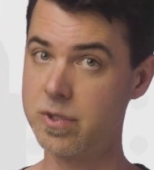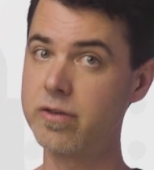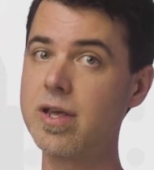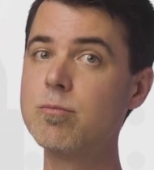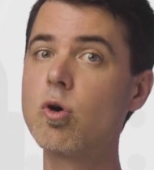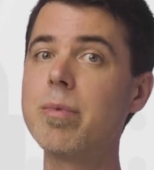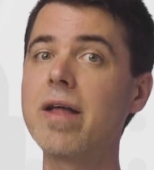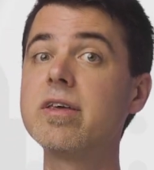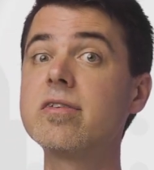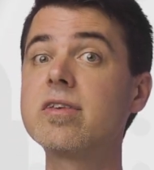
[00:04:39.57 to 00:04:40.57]
I'll say more
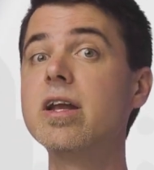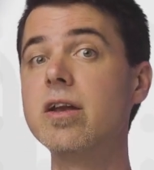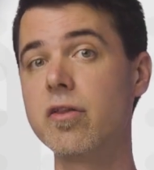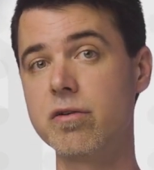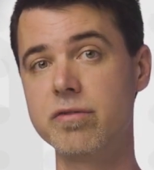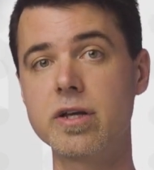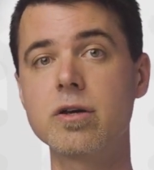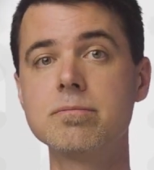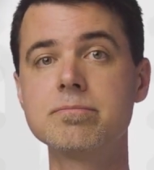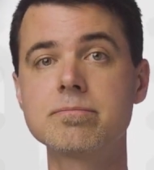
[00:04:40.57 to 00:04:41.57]
about this in another
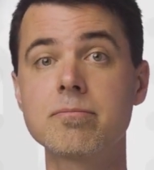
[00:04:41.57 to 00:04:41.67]
video.